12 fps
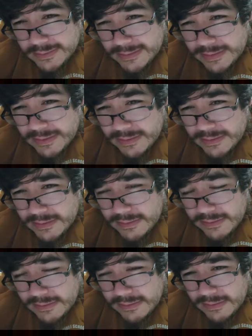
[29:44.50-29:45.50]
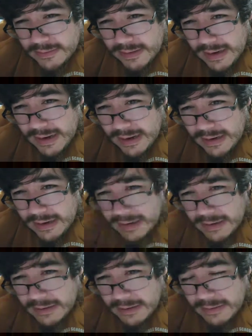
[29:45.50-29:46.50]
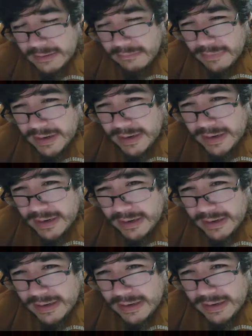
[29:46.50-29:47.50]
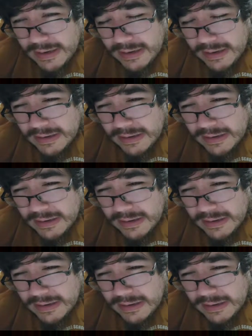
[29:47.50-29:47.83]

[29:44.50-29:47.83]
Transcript: less than I by guy.